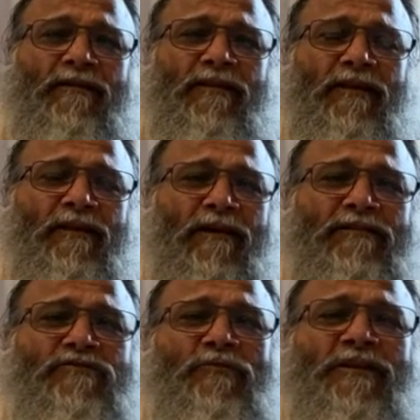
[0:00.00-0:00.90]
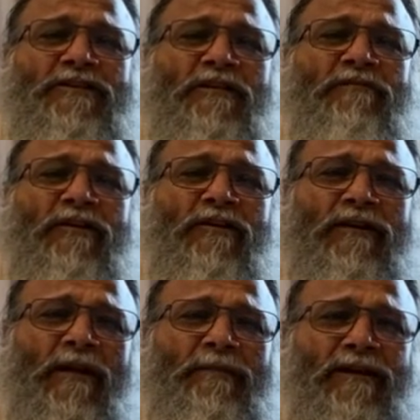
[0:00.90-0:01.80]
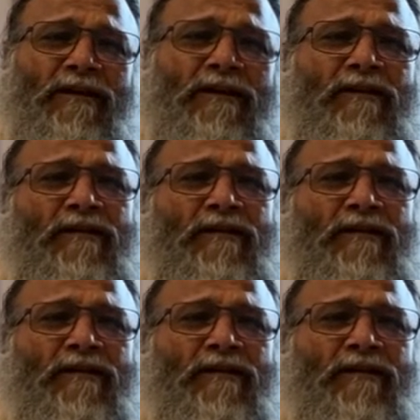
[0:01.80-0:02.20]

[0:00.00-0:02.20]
then consummation will not happen.